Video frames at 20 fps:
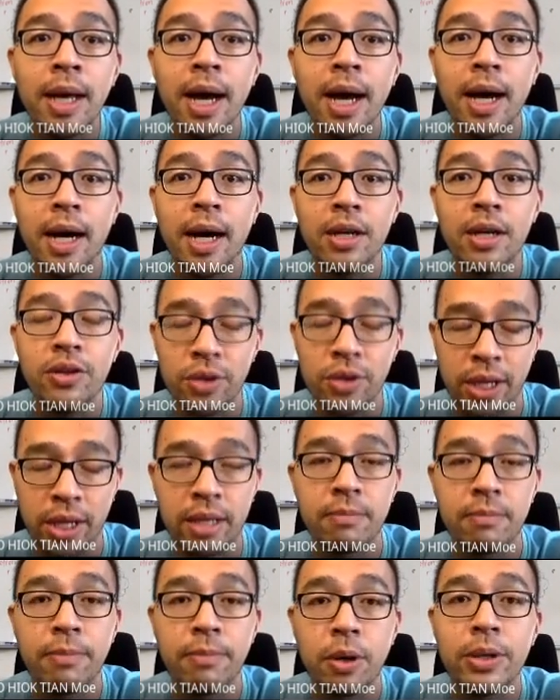you can
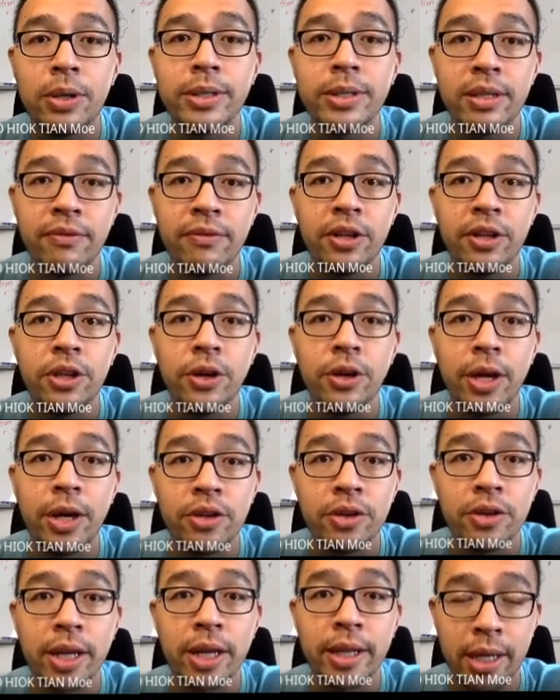pause the video and you
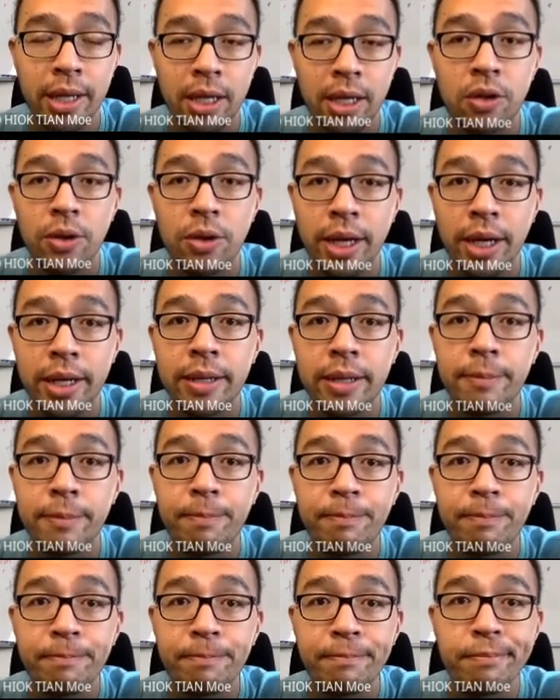can take a look at it.
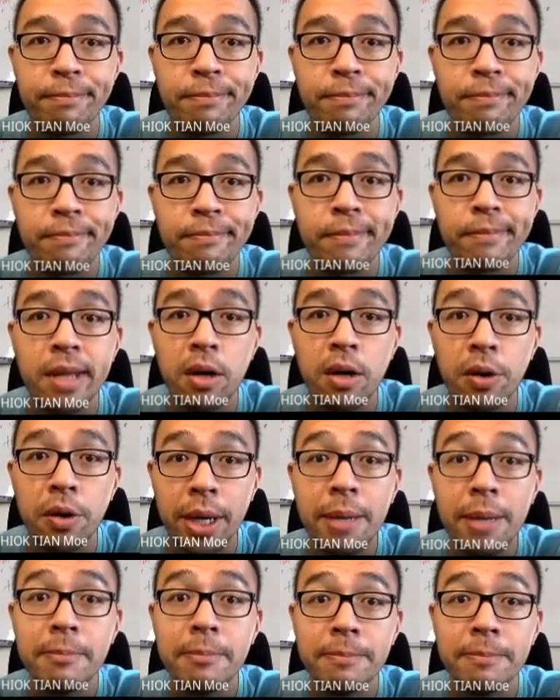Okay.